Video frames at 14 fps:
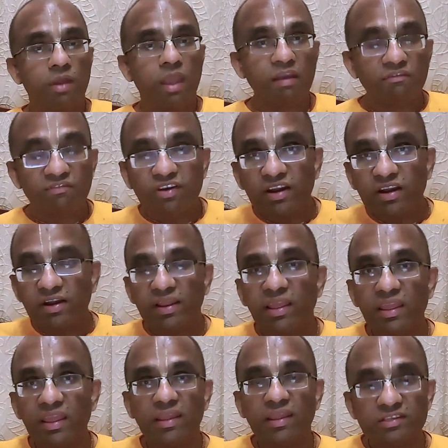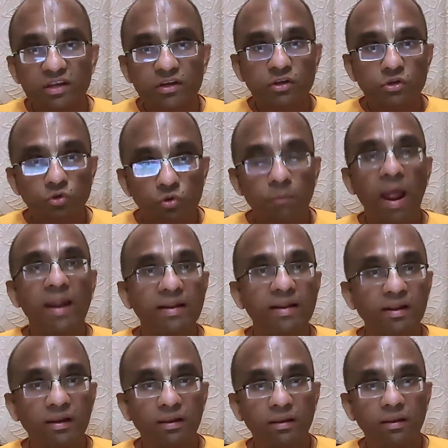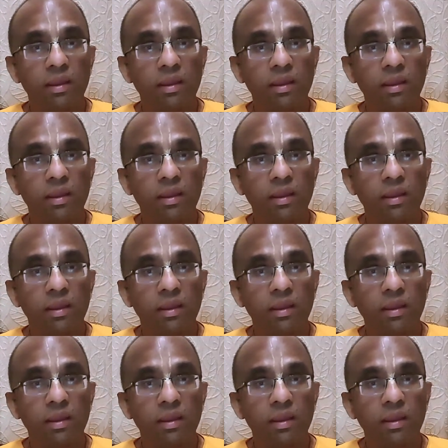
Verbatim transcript: Every day is a new battle,